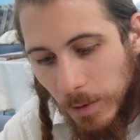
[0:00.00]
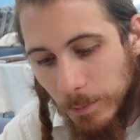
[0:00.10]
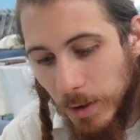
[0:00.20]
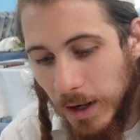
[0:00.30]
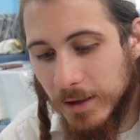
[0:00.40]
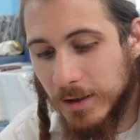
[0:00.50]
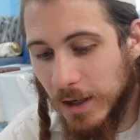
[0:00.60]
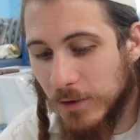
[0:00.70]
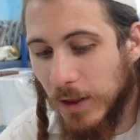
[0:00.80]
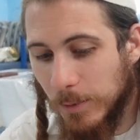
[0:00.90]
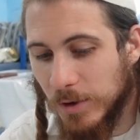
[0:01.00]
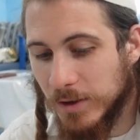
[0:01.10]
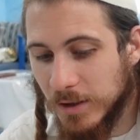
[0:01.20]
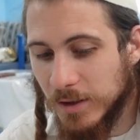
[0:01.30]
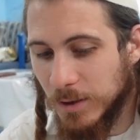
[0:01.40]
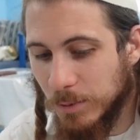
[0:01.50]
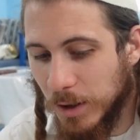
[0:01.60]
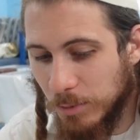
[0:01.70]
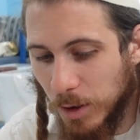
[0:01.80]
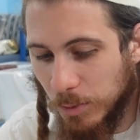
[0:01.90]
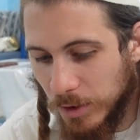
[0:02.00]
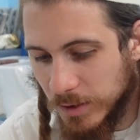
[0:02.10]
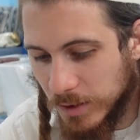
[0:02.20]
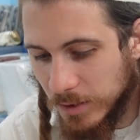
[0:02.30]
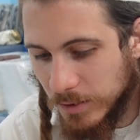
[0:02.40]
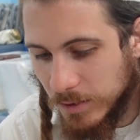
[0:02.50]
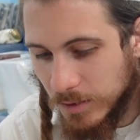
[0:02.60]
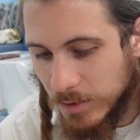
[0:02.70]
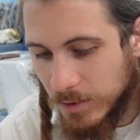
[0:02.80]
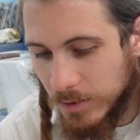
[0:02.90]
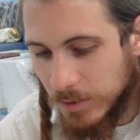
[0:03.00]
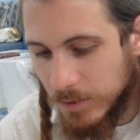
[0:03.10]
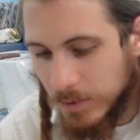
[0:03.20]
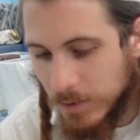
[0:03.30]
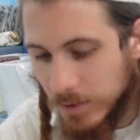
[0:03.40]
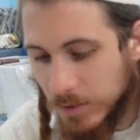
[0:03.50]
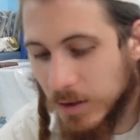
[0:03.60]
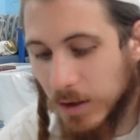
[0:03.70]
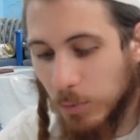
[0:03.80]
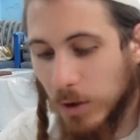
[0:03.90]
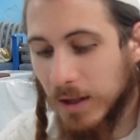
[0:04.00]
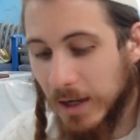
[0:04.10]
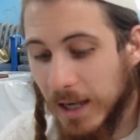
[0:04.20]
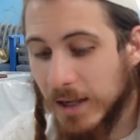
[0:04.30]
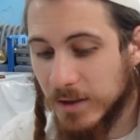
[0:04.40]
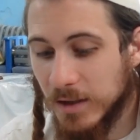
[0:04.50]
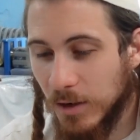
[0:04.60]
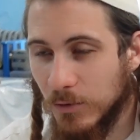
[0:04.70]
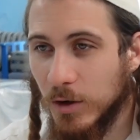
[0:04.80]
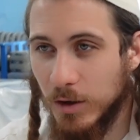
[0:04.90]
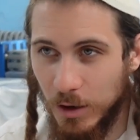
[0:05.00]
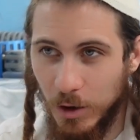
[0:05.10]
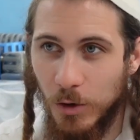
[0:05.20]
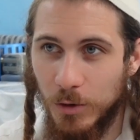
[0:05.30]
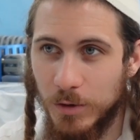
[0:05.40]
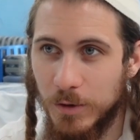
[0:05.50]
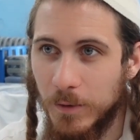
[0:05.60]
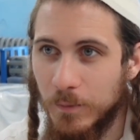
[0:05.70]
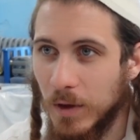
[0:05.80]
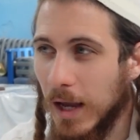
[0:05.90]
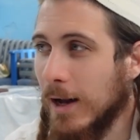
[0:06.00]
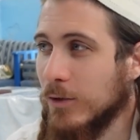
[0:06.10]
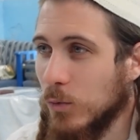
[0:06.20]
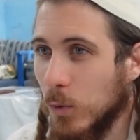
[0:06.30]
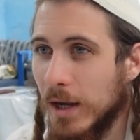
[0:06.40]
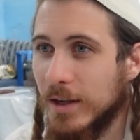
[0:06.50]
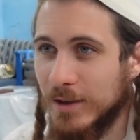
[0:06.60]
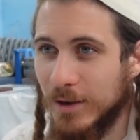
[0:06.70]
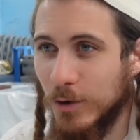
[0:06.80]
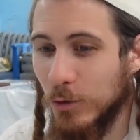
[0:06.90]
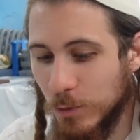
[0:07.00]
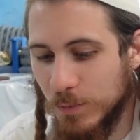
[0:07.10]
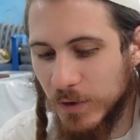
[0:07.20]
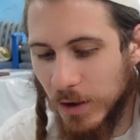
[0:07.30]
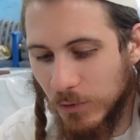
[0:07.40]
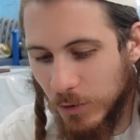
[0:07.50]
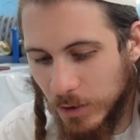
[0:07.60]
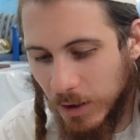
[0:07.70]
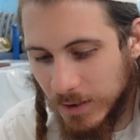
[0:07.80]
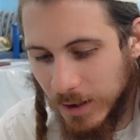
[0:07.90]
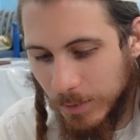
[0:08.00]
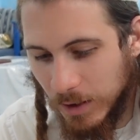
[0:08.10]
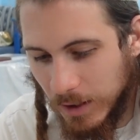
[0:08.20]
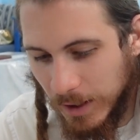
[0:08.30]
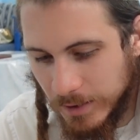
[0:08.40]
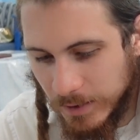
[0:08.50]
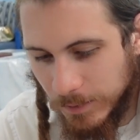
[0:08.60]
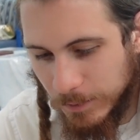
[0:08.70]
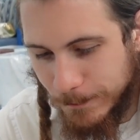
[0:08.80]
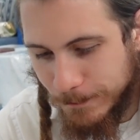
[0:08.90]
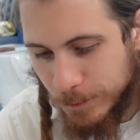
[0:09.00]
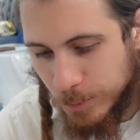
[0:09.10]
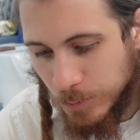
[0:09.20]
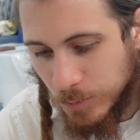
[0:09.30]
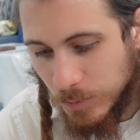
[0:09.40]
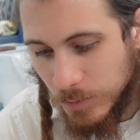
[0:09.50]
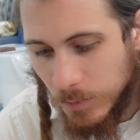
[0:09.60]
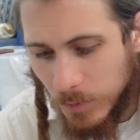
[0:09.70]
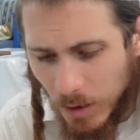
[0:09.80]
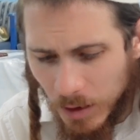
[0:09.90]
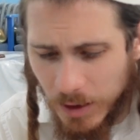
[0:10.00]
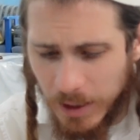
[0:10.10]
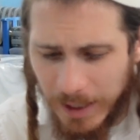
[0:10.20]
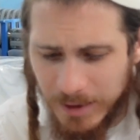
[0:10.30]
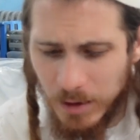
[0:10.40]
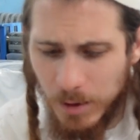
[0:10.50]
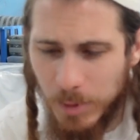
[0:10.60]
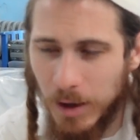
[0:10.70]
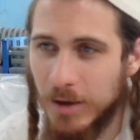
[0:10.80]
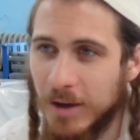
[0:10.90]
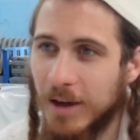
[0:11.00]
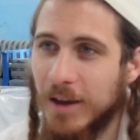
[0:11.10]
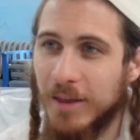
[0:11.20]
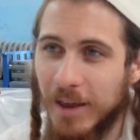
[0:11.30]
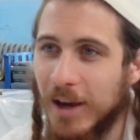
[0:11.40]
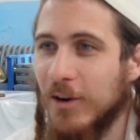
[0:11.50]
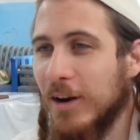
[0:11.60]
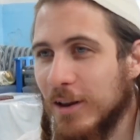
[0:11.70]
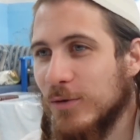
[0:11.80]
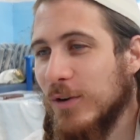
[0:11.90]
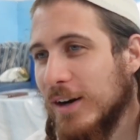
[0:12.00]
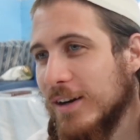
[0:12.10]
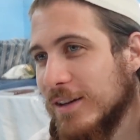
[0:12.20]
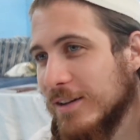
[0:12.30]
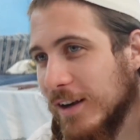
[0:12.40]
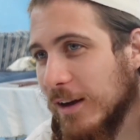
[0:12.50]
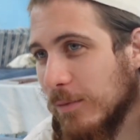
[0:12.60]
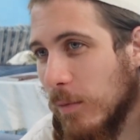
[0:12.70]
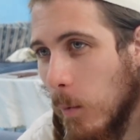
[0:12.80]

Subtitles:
But if that person is a big, big person, to the point that his kavod alone outweighs the group's kavod that's coming against him, then adrabah, they are nullified into him.